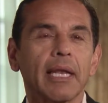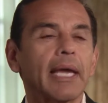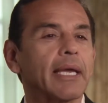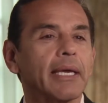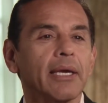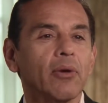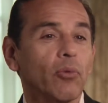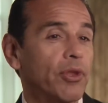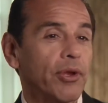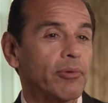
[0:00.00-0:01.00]
Antonio
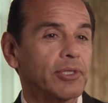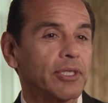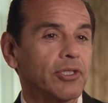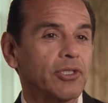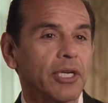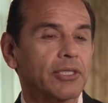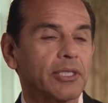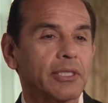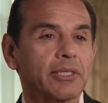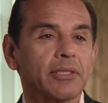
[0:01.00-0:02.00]
Villaraigosa. You've
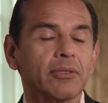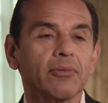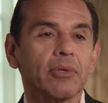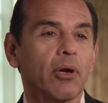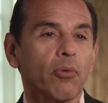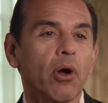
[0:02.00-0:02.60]
described them as